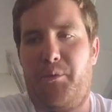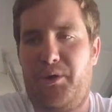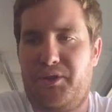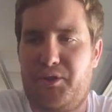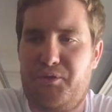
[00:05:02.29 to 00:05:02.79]
and
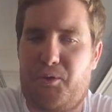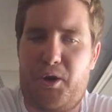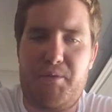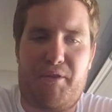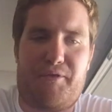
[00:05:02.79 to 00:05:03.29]
reel to do
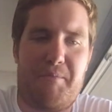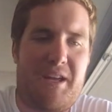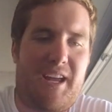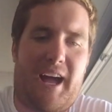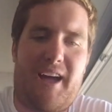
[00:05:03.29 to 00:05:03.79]
for you. But for
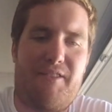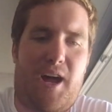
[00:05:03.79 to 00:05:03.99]
me, I have an